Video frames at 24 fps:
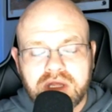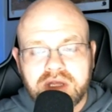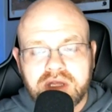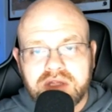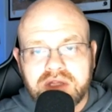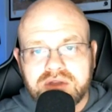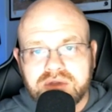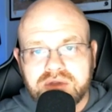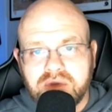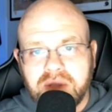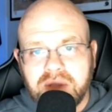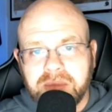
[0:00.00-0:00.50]

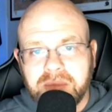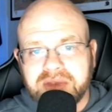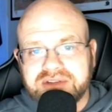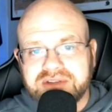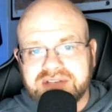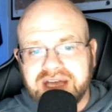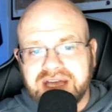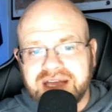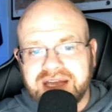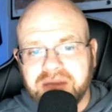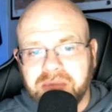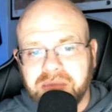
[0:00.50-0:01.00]
So I'm
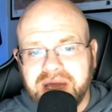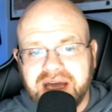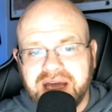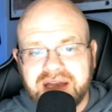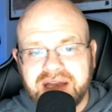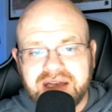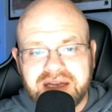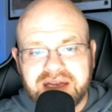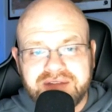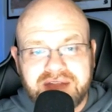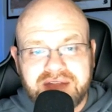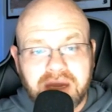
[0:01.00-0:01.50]
excited about
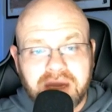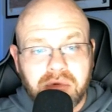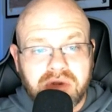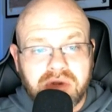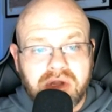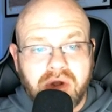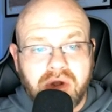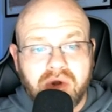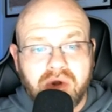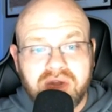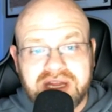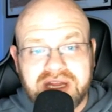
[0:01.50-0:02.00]
it. In that
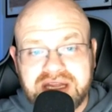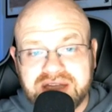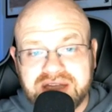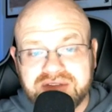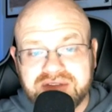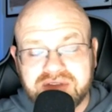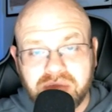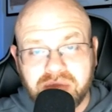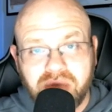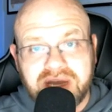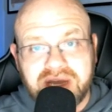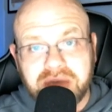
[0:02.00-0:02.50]
regard, he is
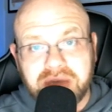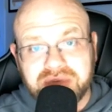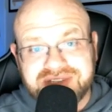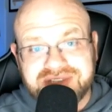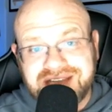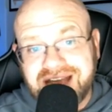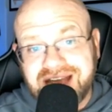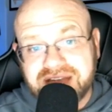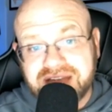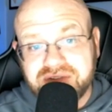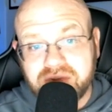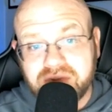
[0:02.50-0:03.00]
somebody with
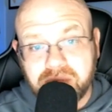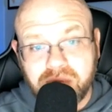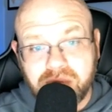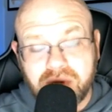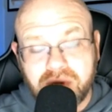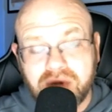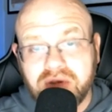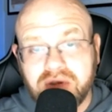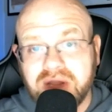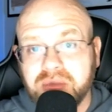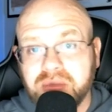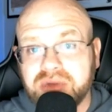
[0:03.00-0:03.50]
ties with the
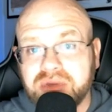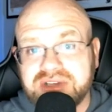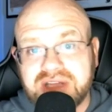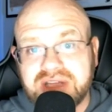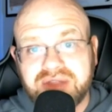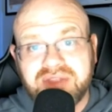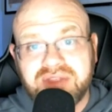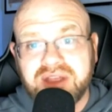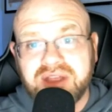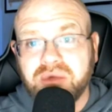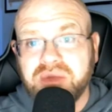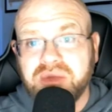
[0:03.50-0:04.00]
program, which I
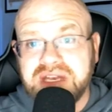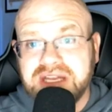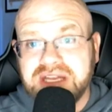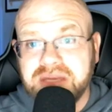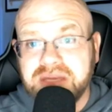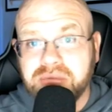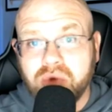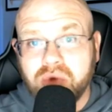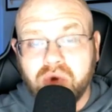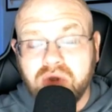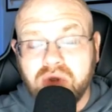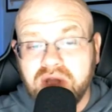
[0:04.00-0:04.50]
think we need
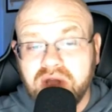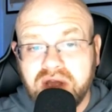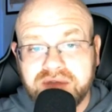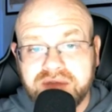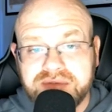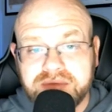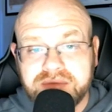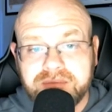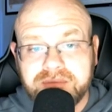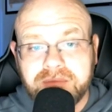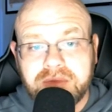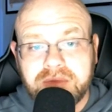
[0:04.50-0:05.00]
more
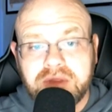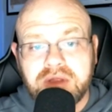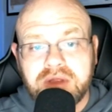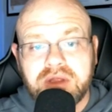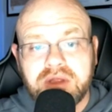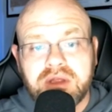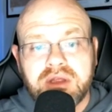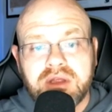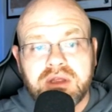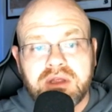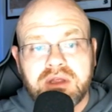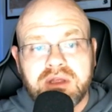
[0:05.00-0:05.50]
of.
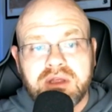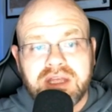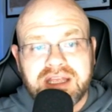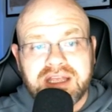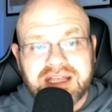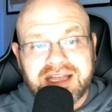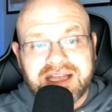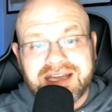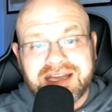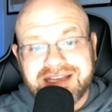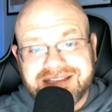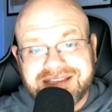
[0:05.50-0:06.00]
He can
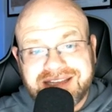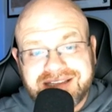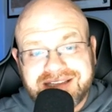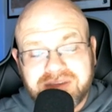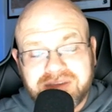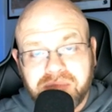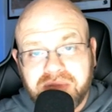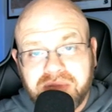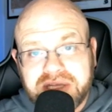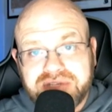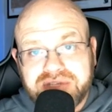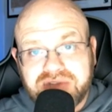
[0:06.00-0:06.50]
kind of take the
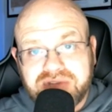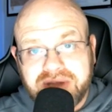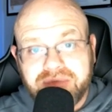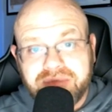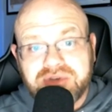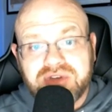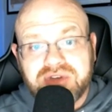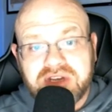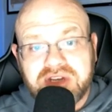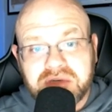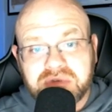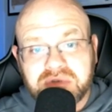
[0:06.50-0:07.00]
place Travis
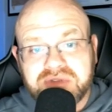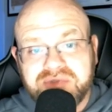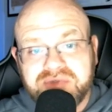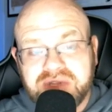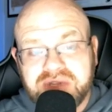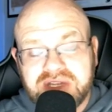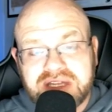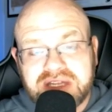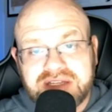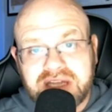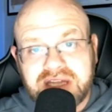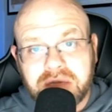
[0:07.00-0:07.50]
Trickett was
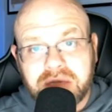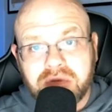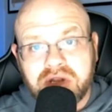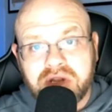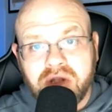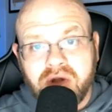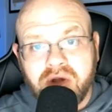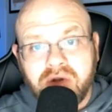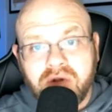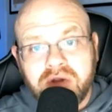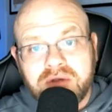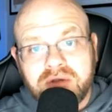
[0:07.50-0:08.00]
filling in that
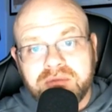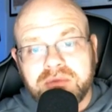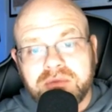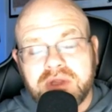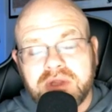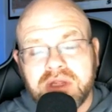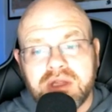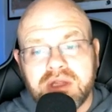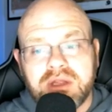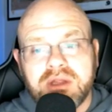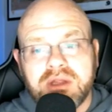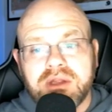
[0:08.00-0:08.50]
regard.
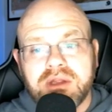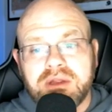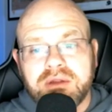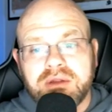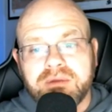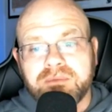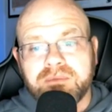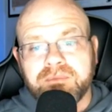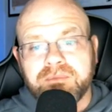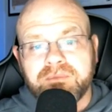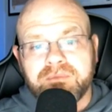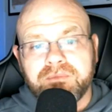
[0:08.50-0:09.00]

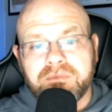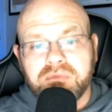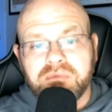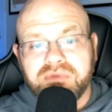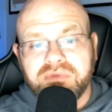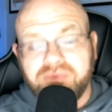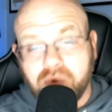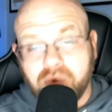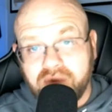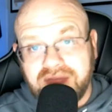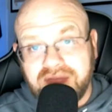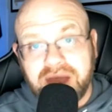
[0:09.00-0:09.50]

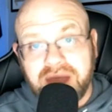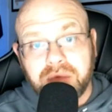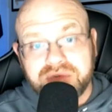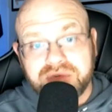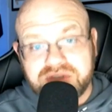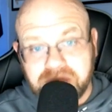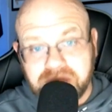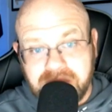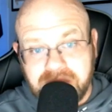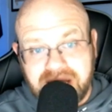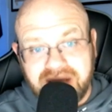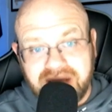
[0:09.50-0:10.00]
Before that was
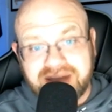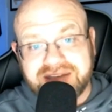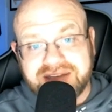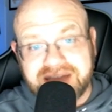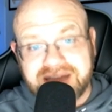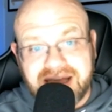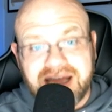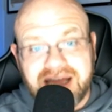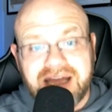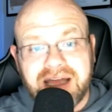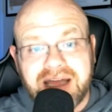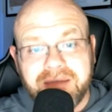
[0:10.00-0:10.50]
Jamal
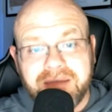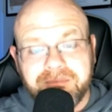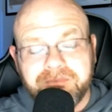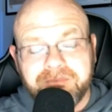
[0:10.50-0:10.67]
Adai.